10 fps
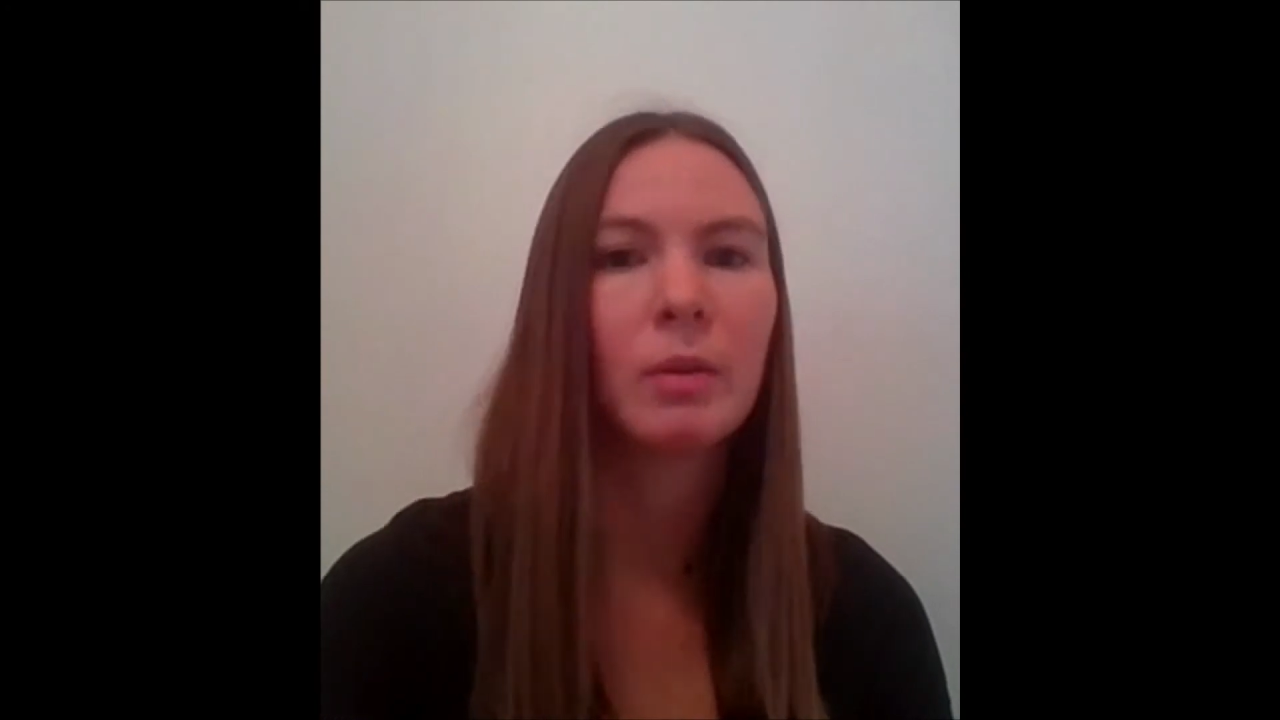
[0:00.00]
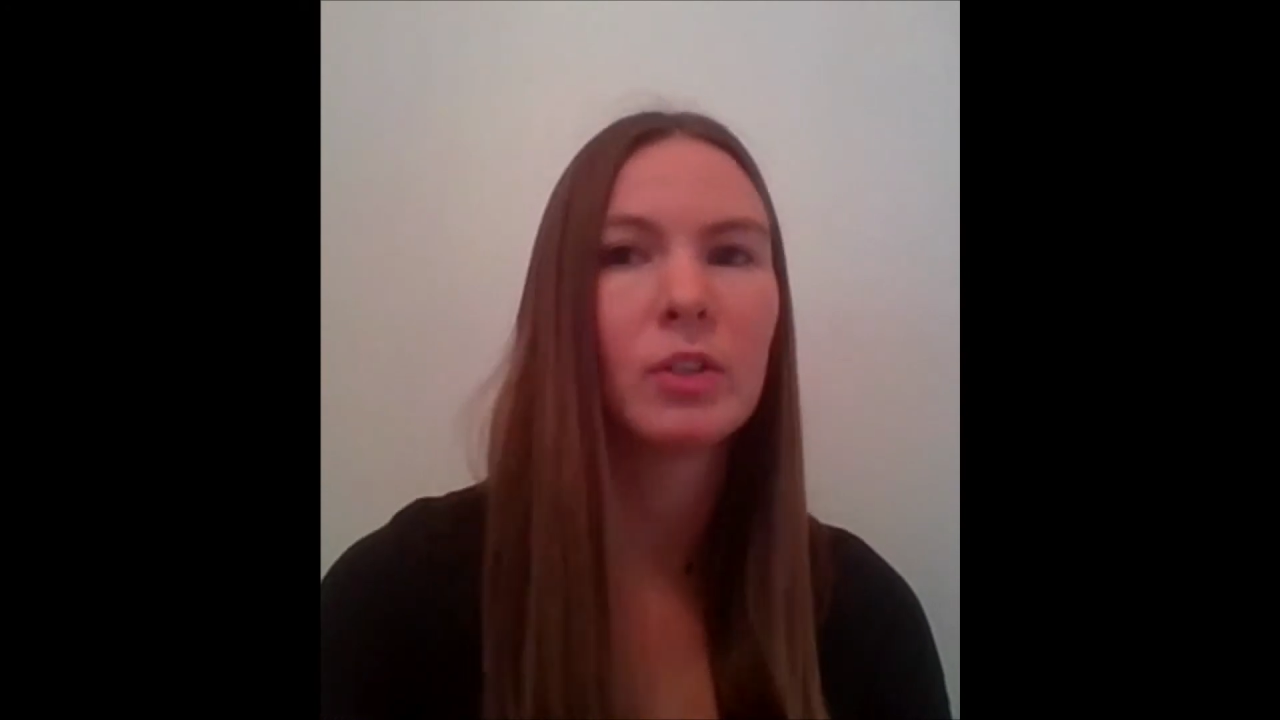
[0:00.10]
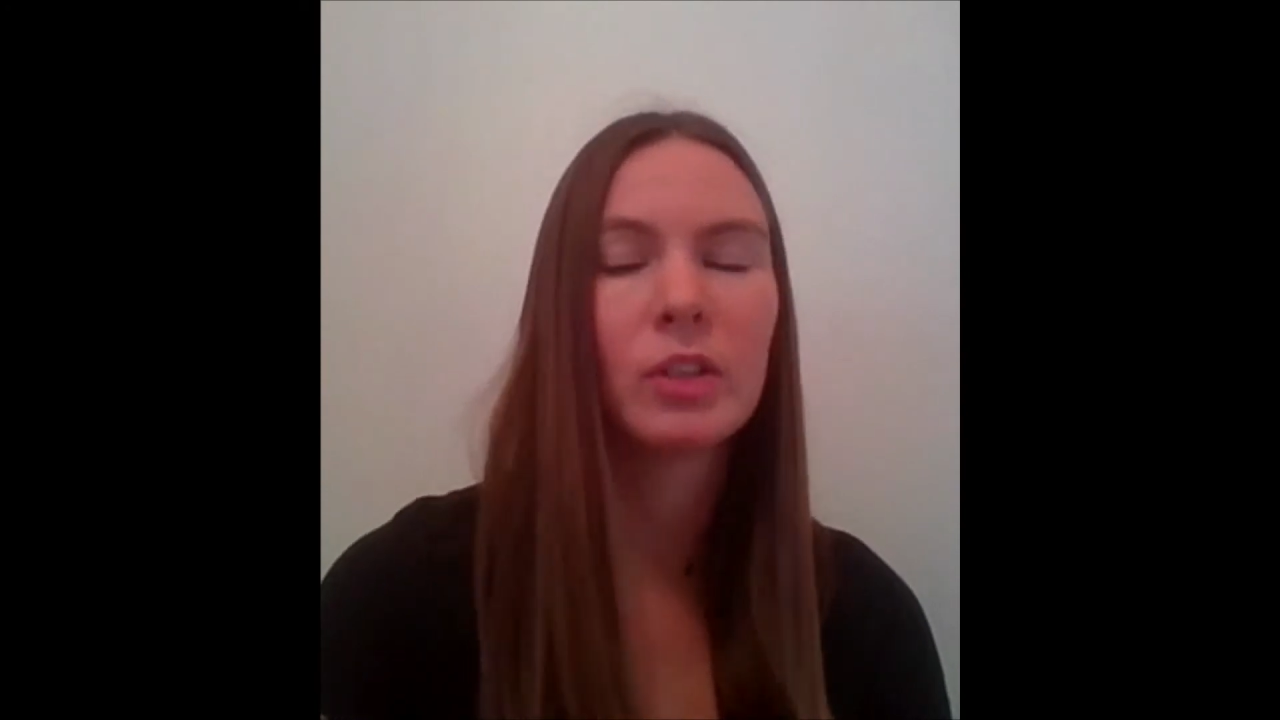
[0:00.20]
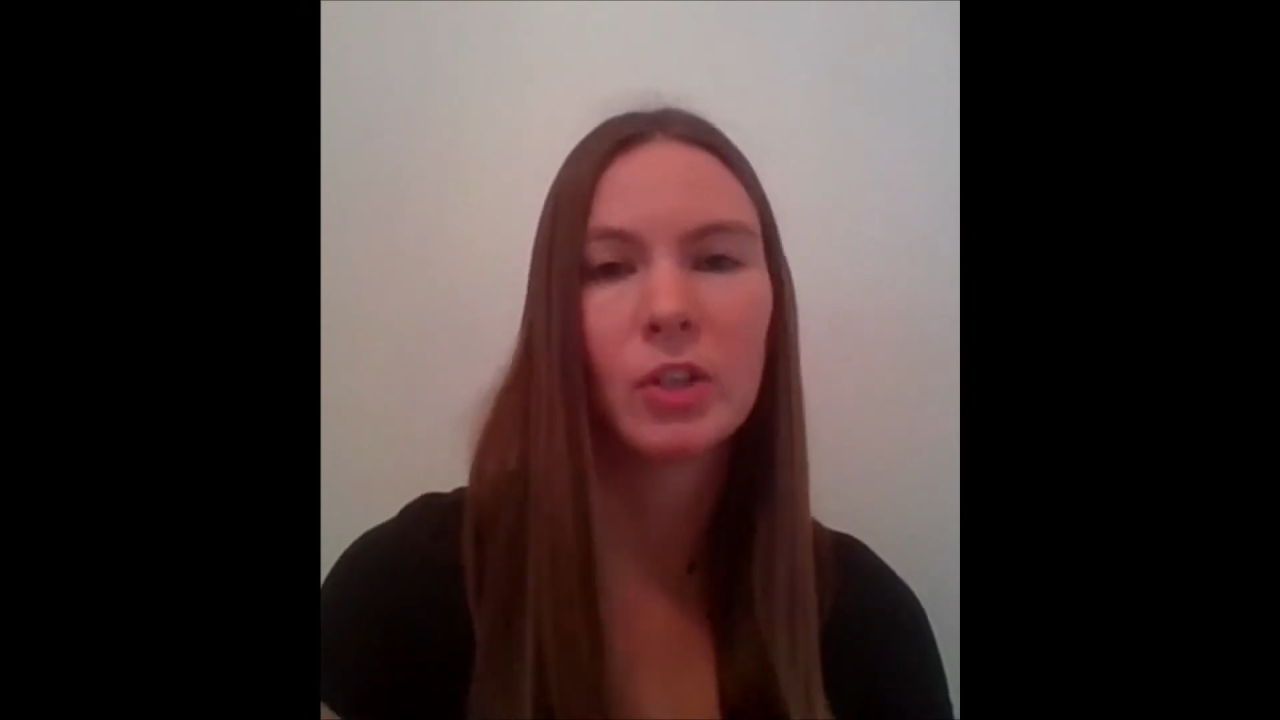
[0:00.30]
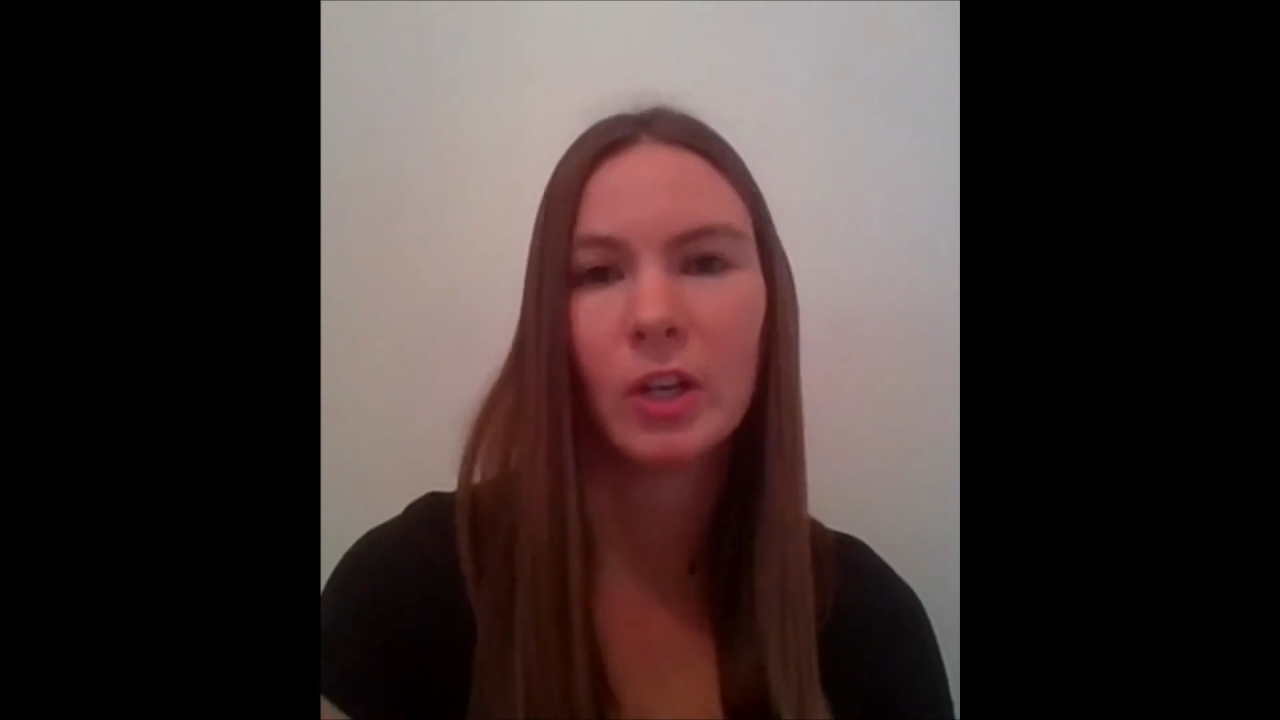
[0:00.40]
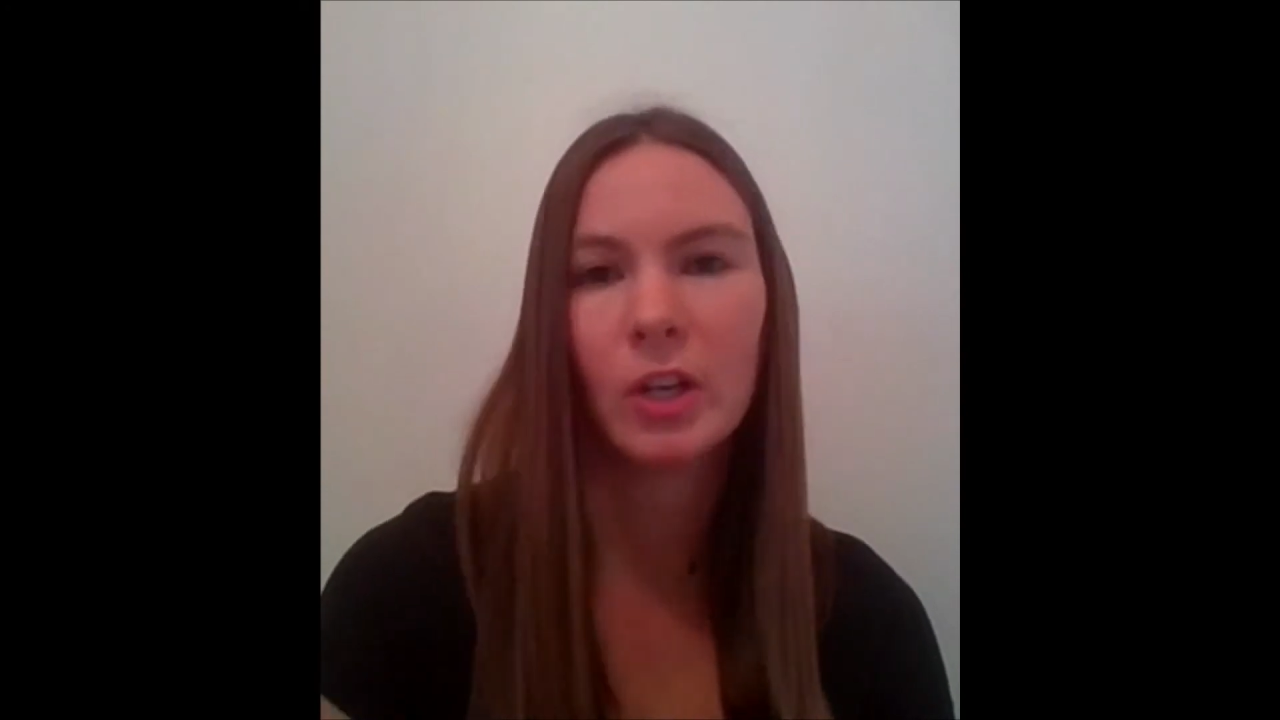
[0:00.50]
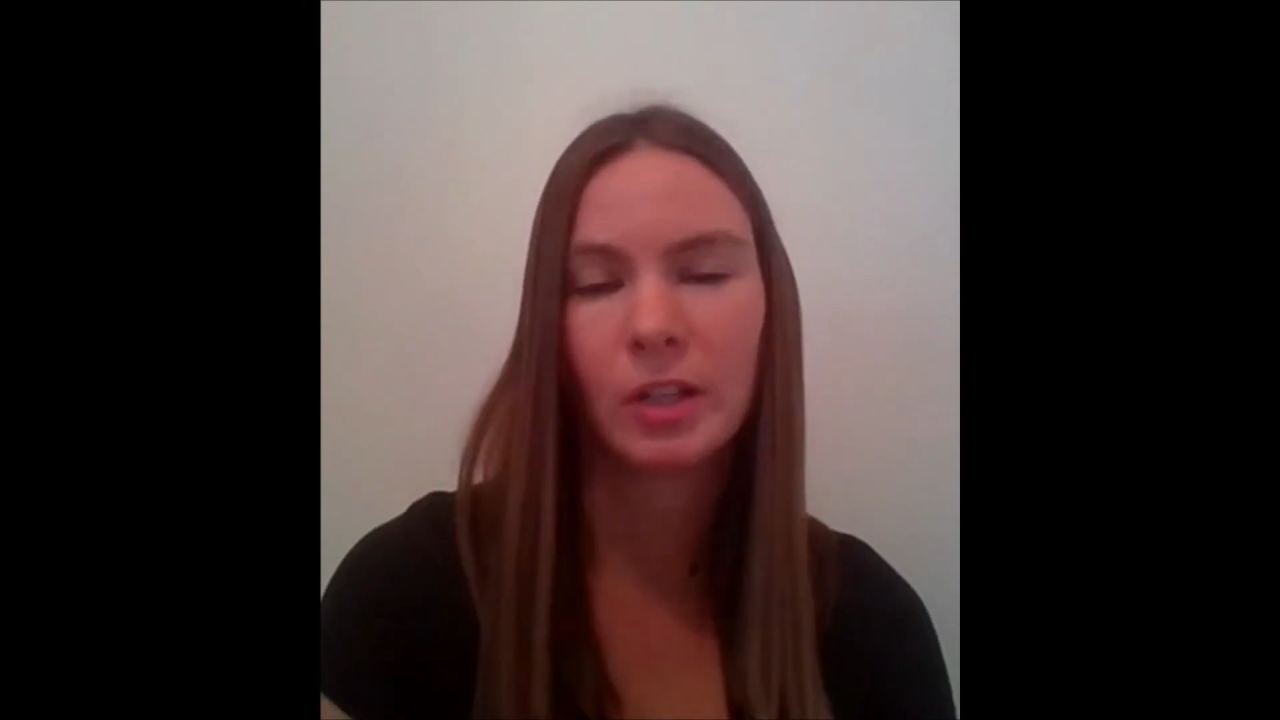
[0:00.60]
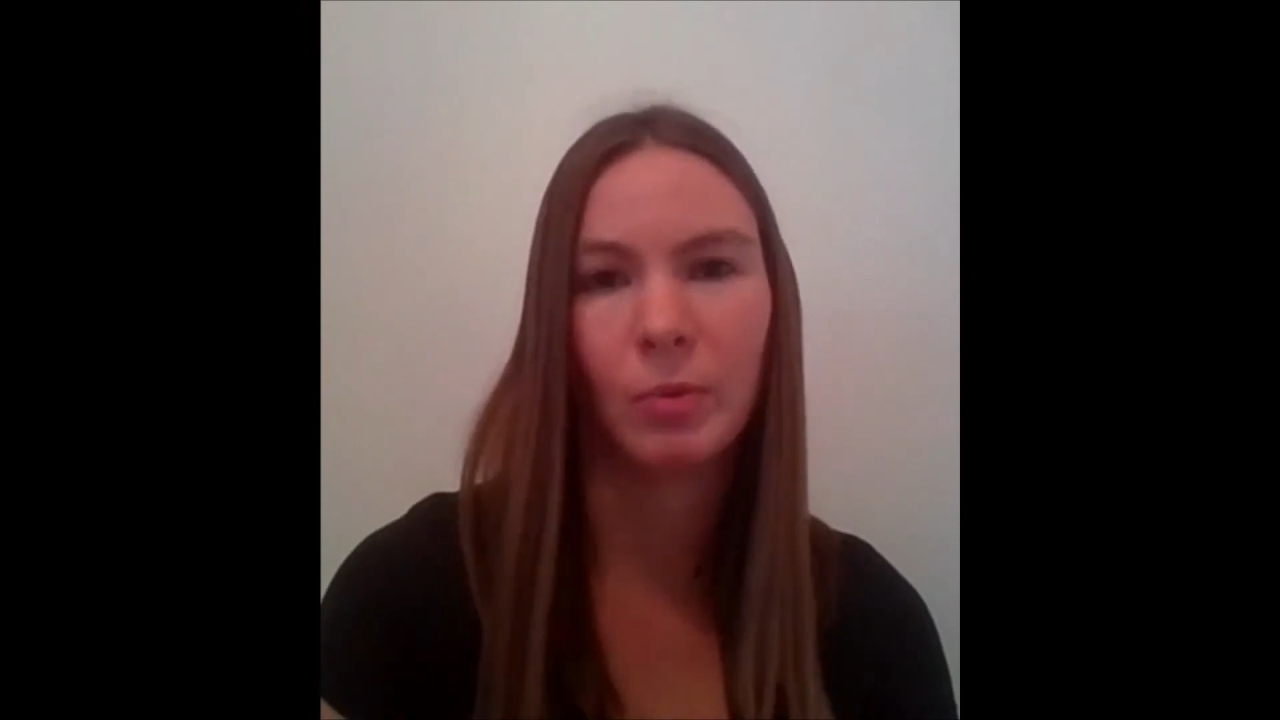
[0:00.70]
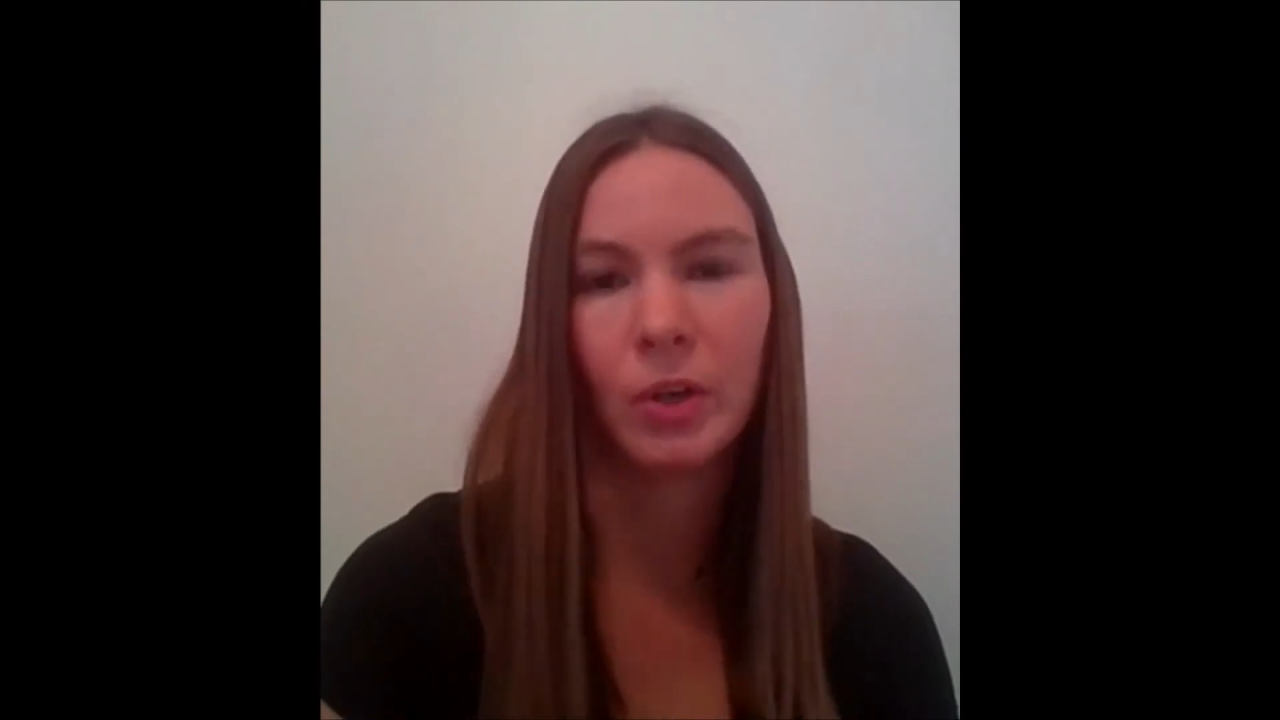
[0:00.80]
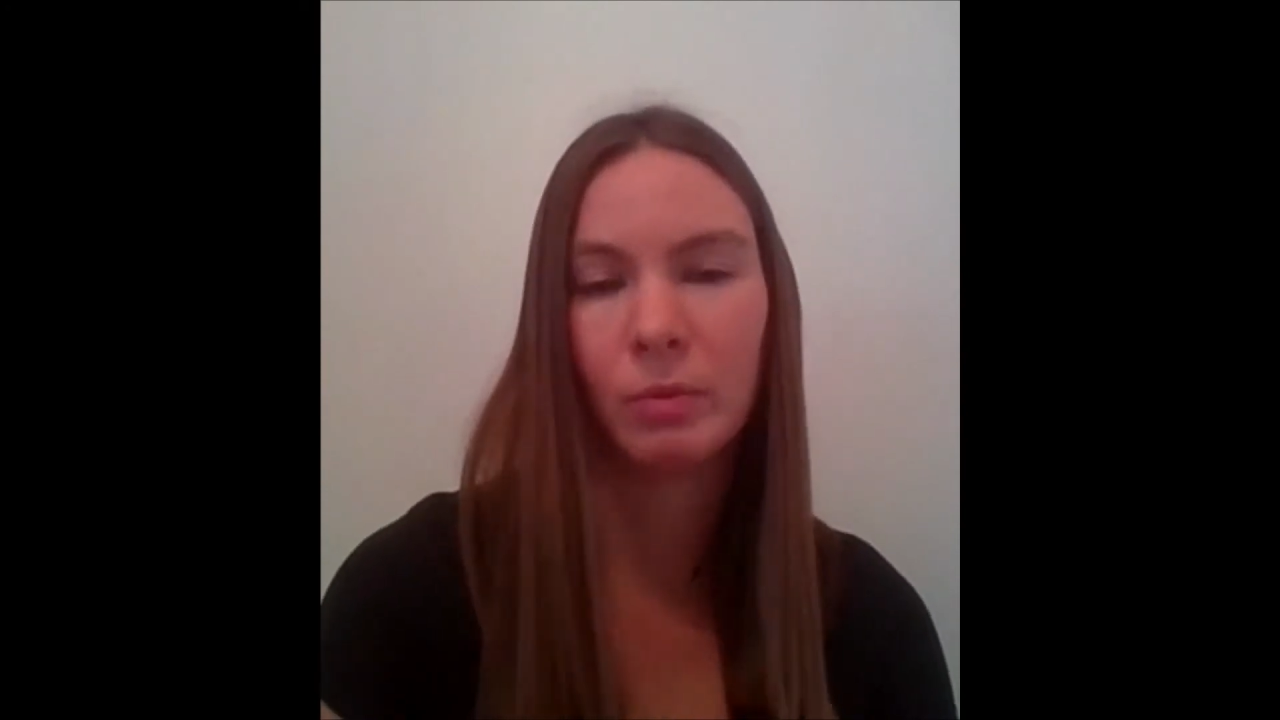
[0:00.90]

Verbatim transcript: into the startup